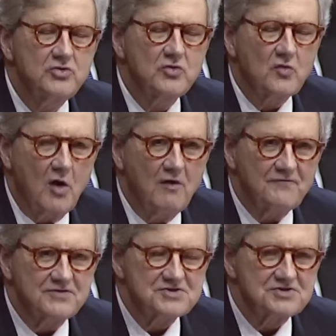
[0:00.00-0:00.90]
your
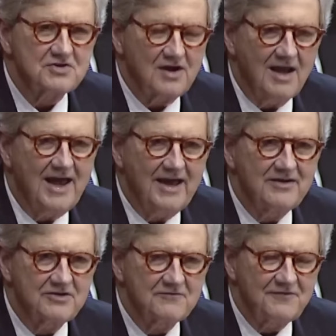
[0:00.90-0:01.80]
office
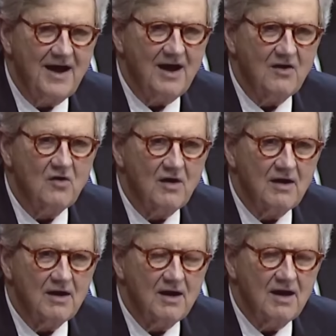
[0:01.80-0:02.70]
decline to file
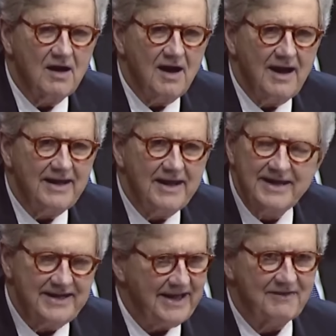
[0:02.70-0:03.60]

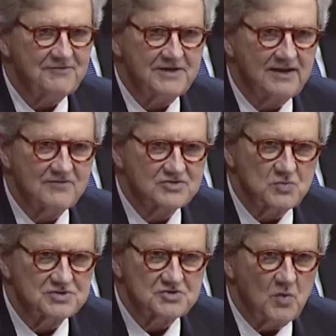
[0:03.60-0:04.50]
any affidavits
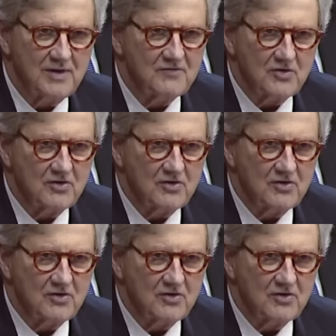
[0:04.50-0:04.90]
whatsoever?